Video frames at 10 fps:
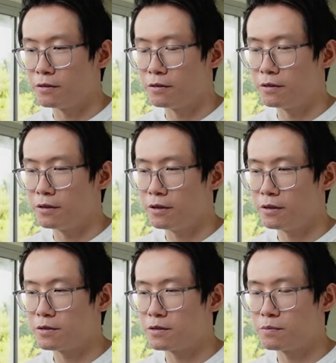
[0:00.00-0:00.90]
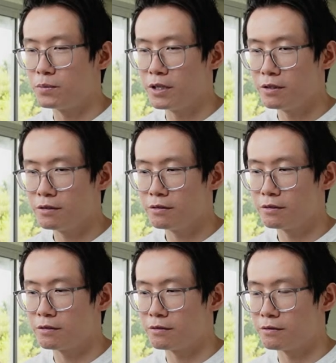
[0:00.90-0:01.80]
It's
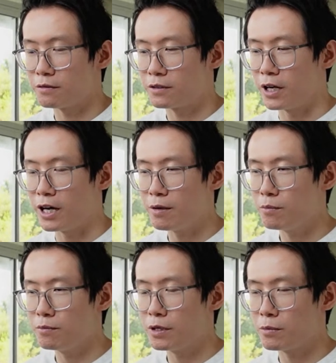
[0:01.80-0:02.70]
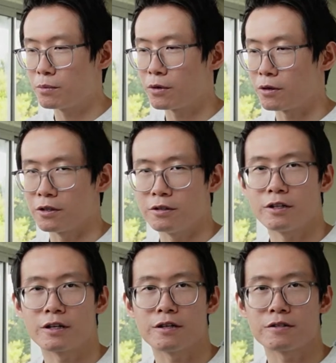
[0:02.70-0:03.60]
been time immemorial, I
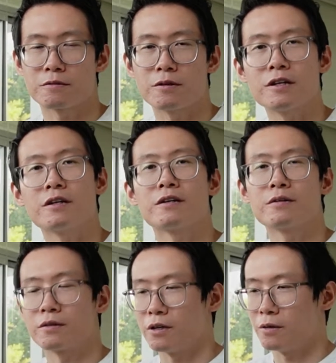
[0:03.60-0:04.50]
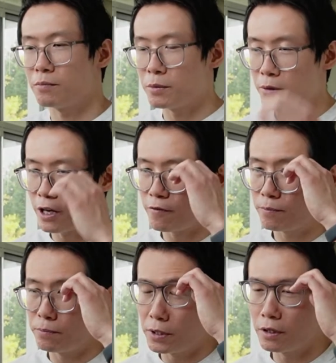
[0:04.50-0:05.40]
guess, right? People
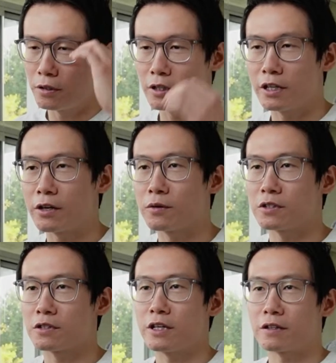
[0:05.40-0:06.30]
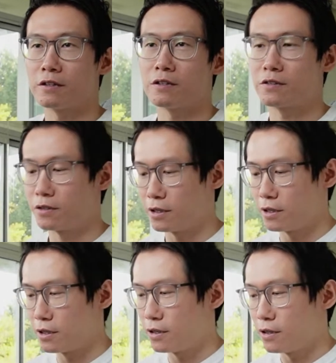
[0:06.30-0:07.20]
have been learning languages like this
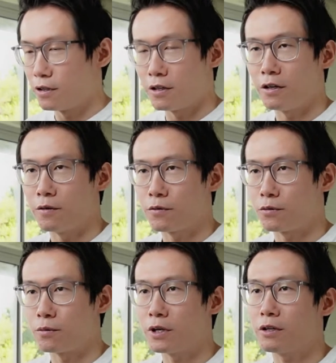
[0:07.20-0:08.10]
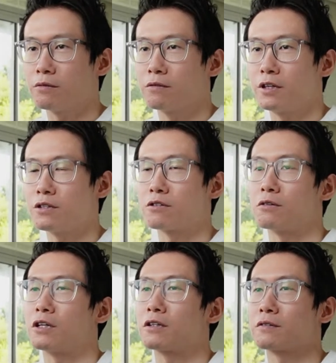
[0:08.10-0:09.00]
throughout
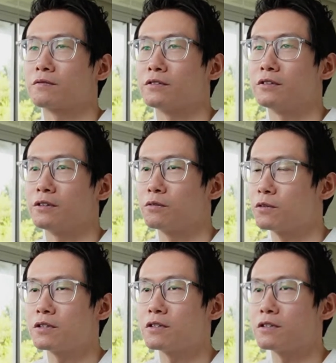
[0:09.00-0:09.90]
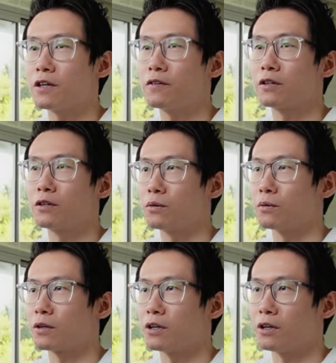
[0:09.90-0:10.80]
history. So this is nothing new.
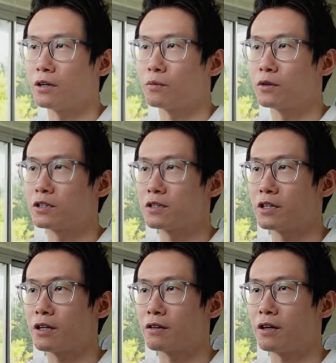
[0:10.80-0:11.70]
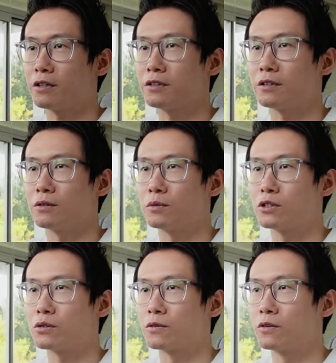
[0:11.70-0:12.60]
We're just saying that we should